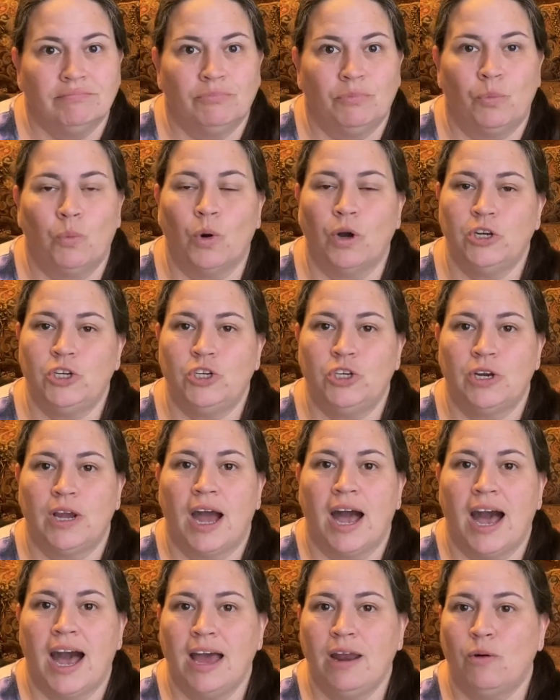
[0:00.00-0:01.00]
What you
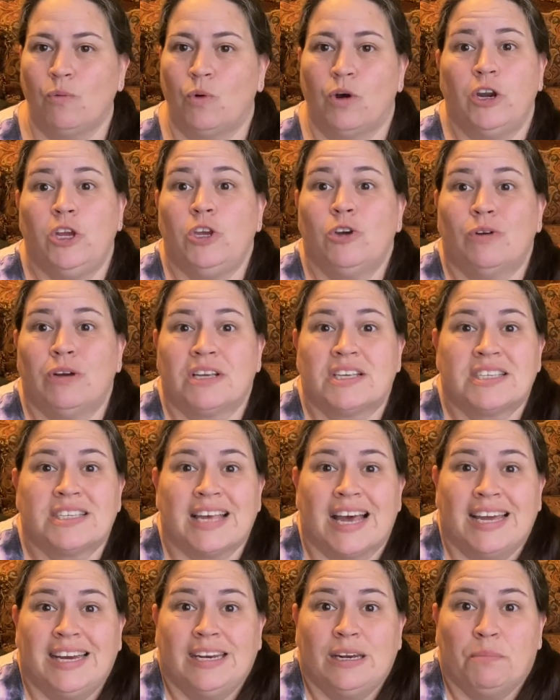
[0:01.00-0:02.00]
got? What are you
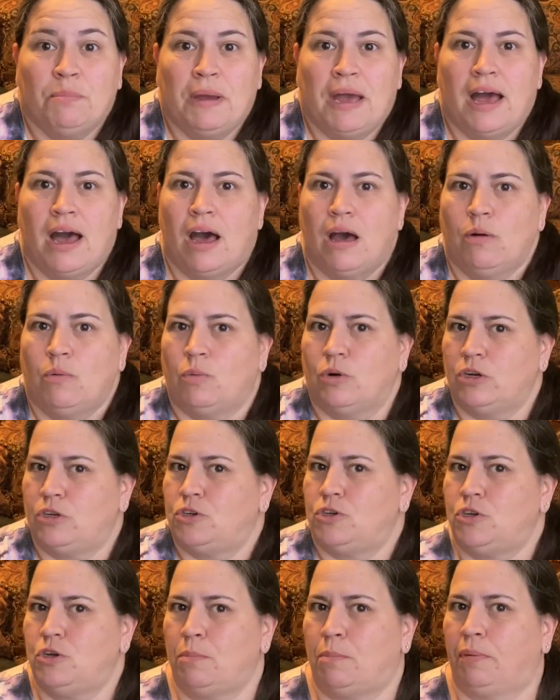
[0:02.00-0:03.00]
excited about? What
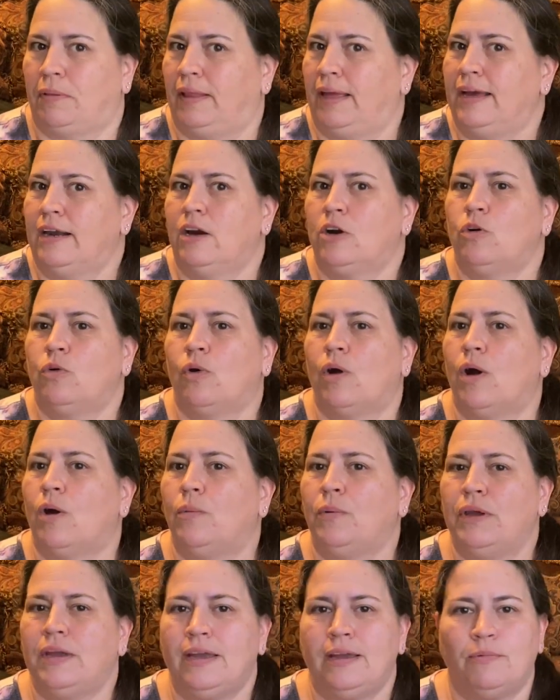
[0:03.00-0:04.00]
do you plan on
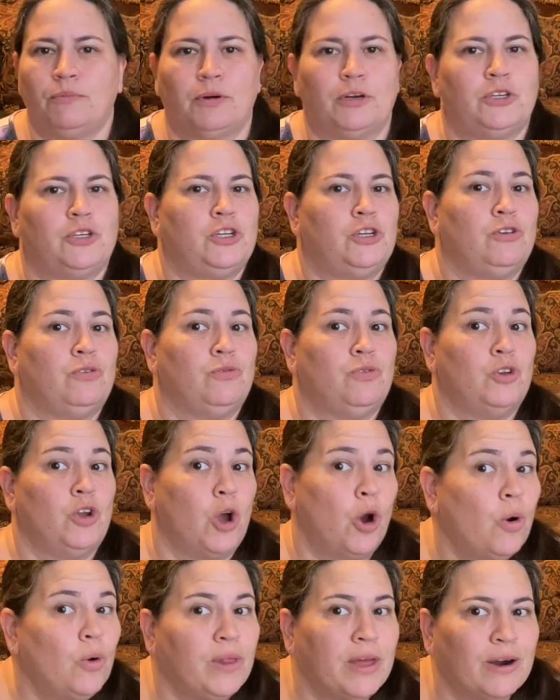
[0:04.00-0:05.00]
growing? What do you
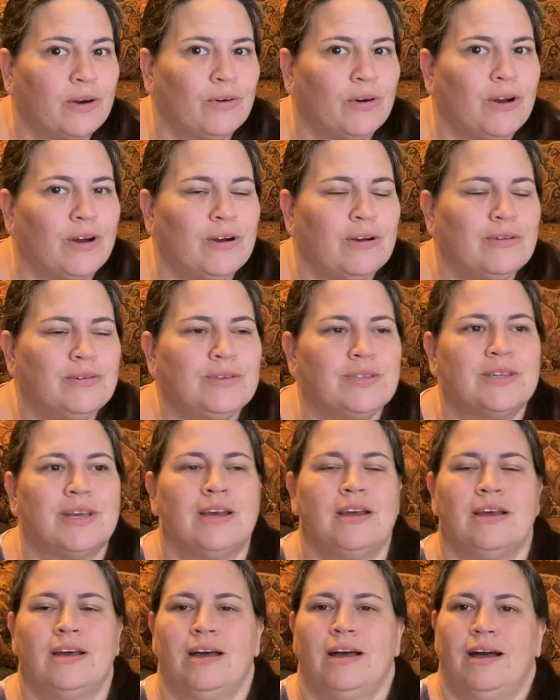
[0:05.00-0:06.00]
know that grows?
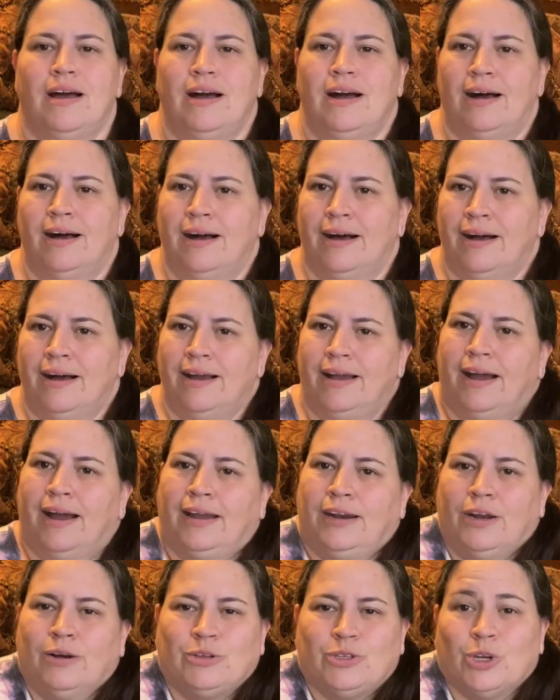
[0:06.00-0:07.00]

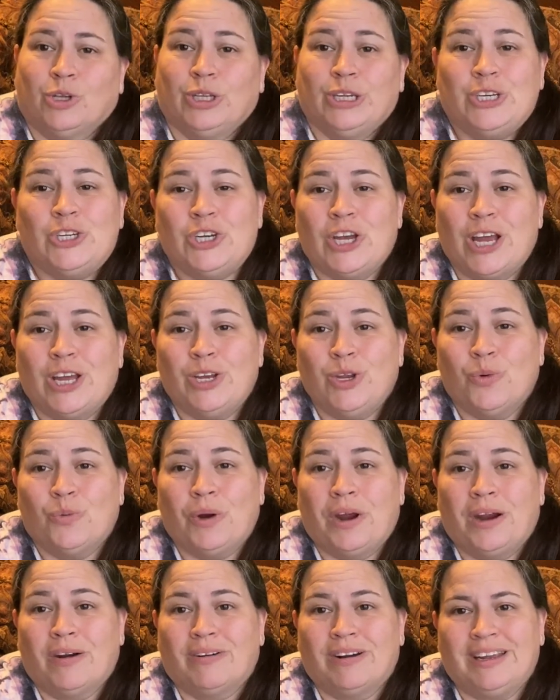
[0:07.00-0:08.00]
I know it's only
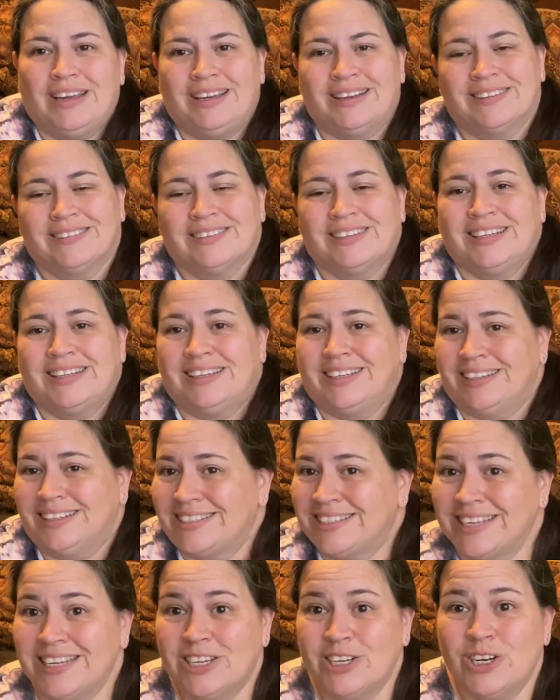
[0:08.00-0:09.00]
January.
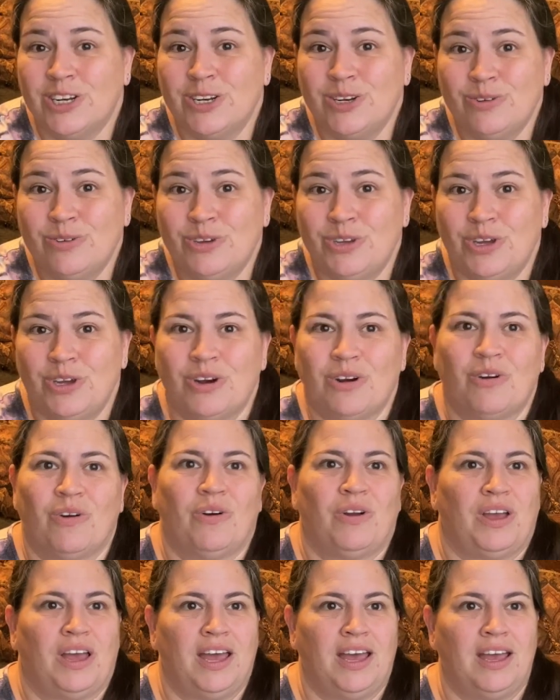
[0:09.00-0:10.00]
It's into the new
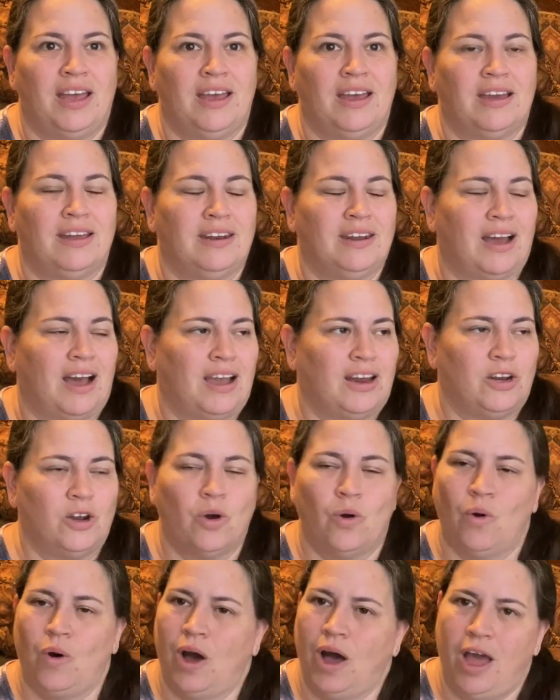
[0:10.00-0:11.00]
year. And I
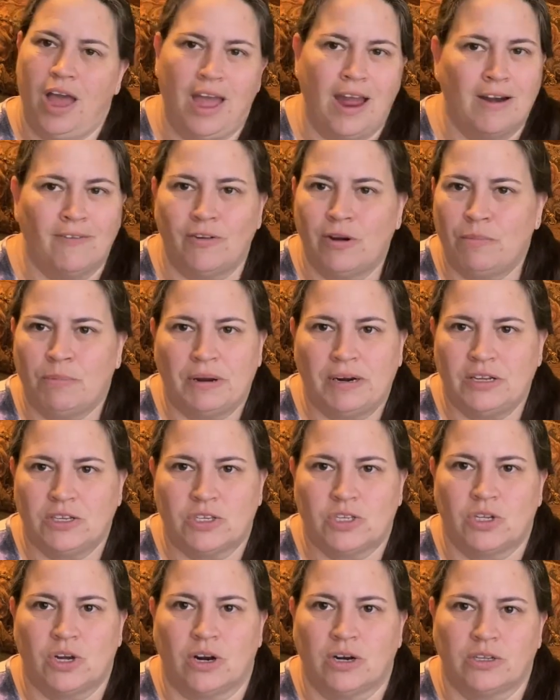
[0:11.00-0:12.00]
know everybody
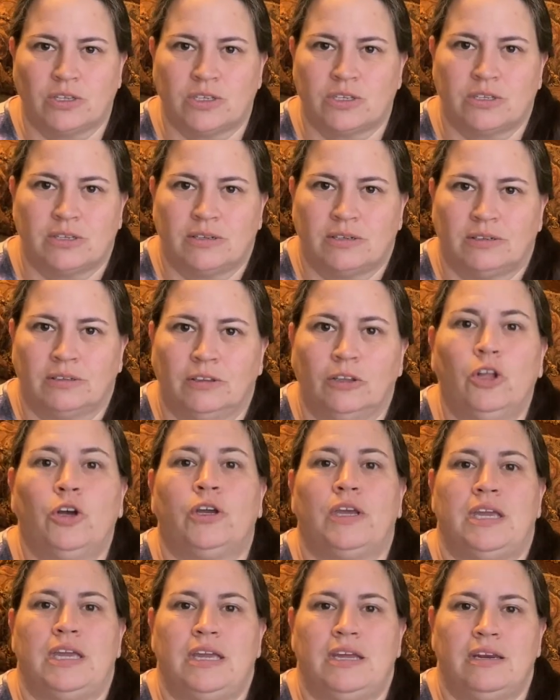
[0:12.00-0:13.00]
starts
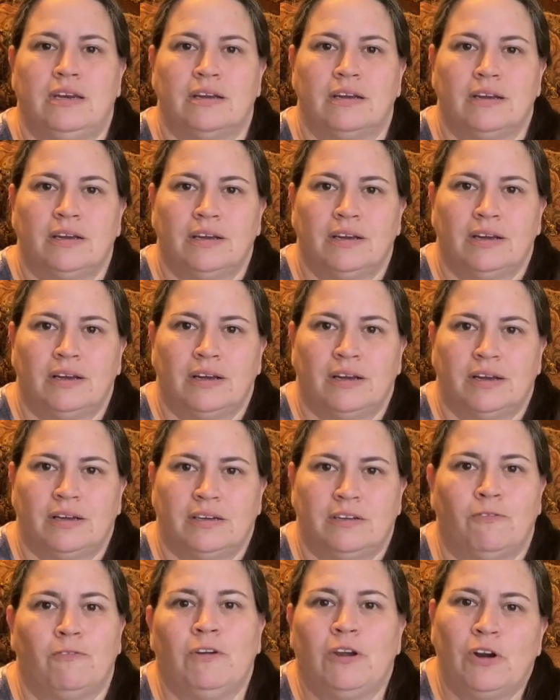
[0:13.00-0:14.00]
looking
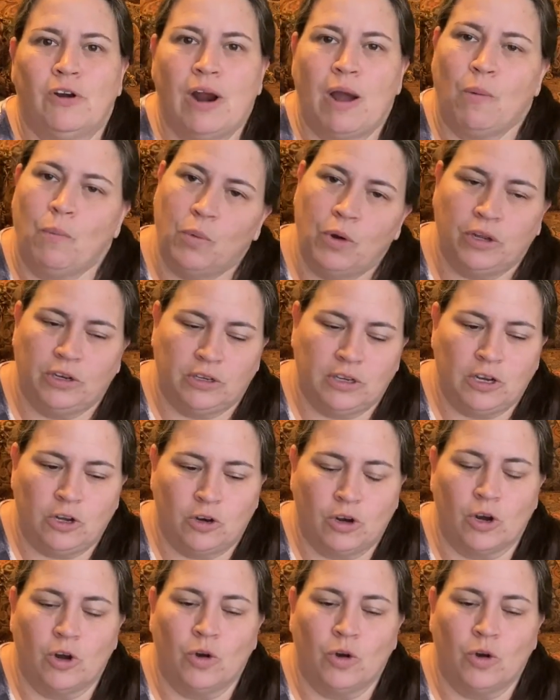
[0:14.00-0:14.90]
to figure out what you can